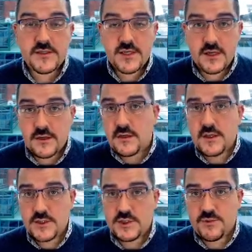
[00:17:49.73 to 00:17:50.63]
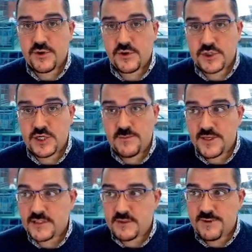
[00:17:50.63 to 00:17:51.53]
Not all entrepreneurship
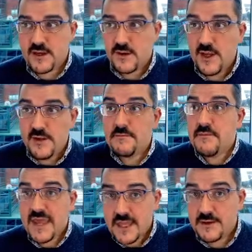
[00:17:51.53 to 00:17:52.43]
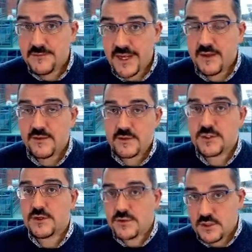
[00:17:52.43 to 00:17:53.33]
is about making money. There are
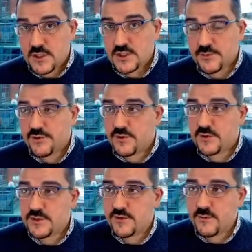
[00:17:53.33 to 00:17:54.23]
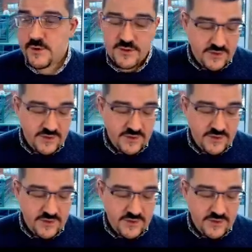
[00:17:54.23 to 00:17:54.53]
social entrepreneurs who I work with.